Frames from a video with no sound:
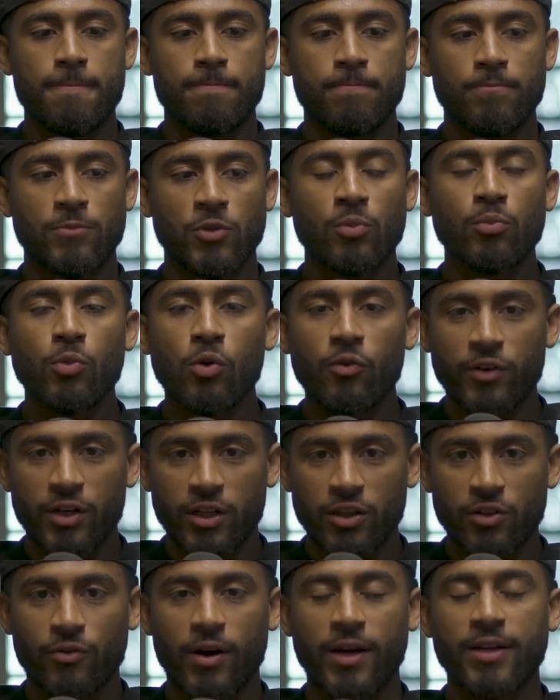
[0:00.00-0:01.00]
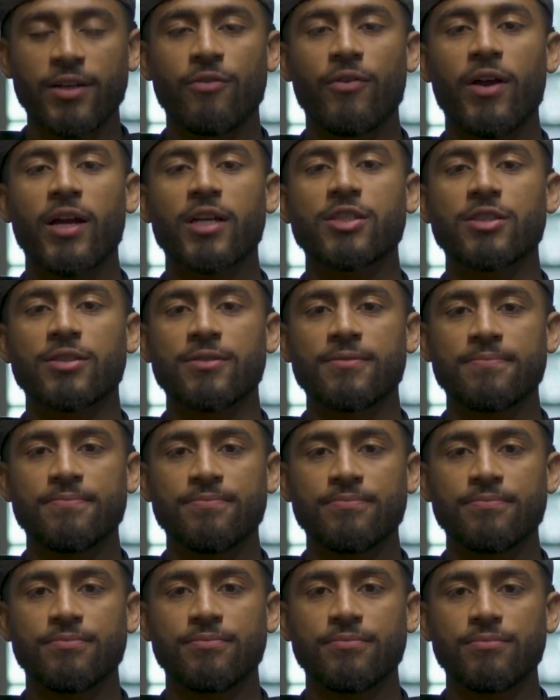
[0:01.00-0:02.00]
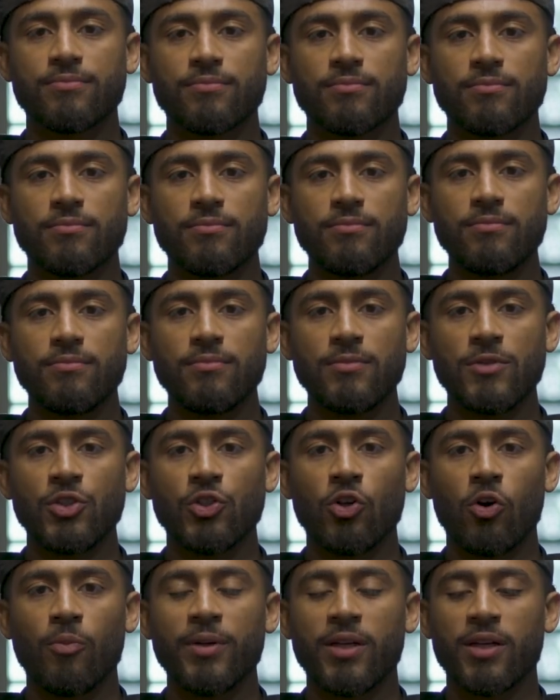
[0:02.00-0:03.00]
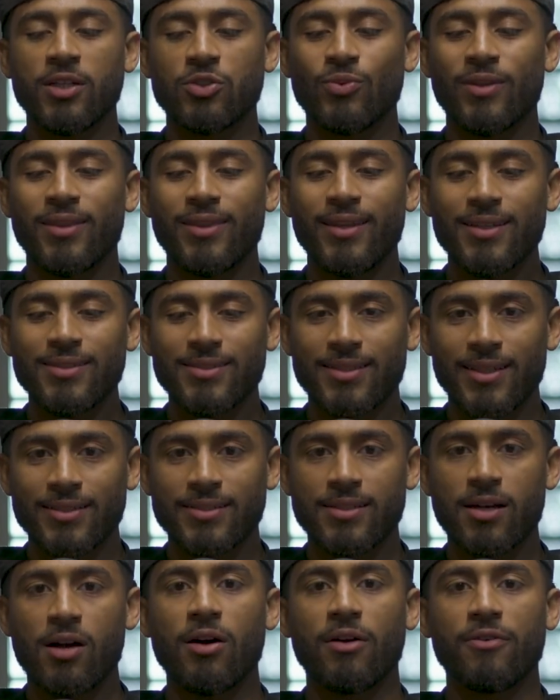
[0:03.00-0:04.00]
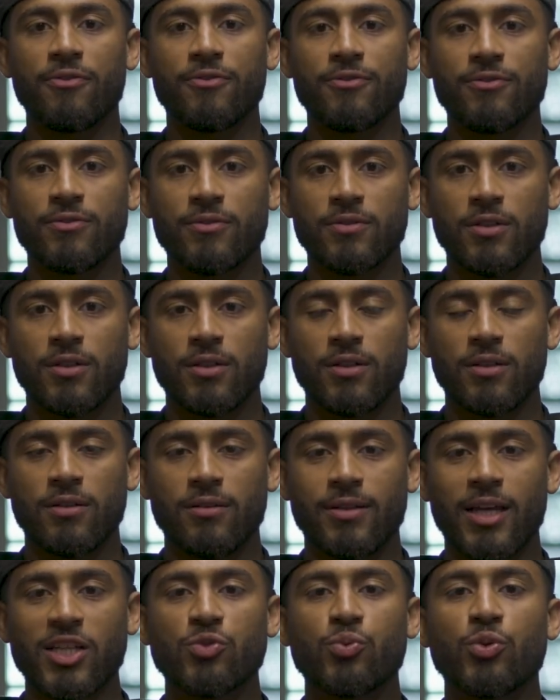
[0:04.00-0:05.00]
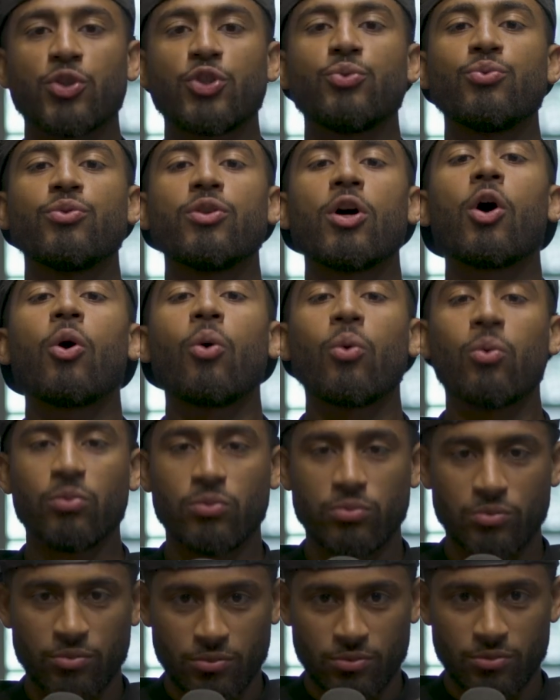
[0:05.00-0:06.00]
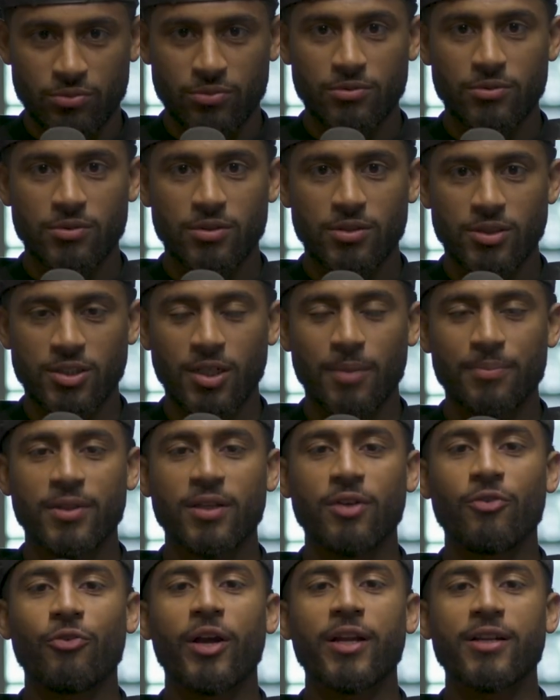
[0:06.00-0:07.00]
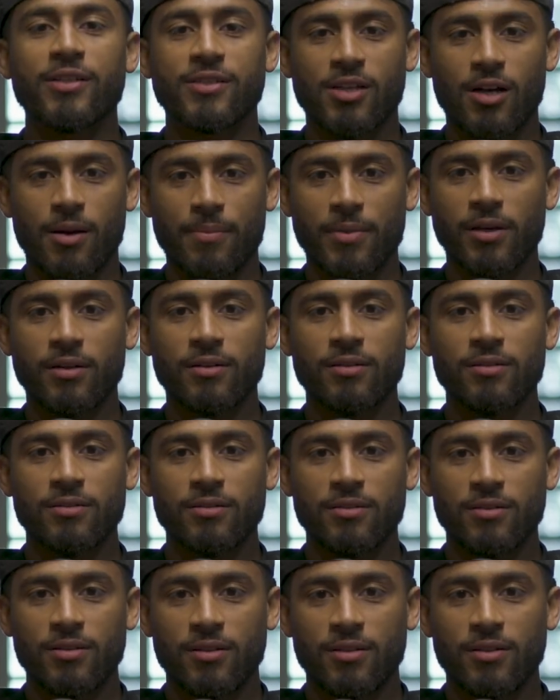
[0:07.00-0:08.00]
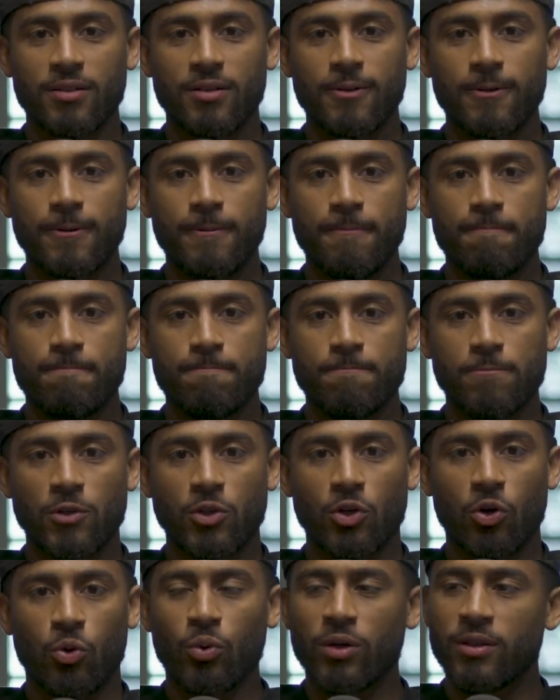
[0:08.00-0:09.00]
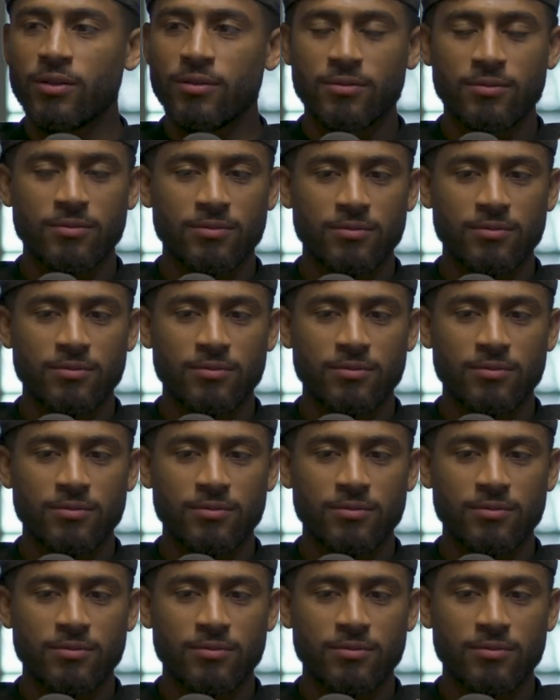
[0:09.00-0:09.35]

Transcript: you're moving in the right direction. Because when things get tough, that's when something great is coming. When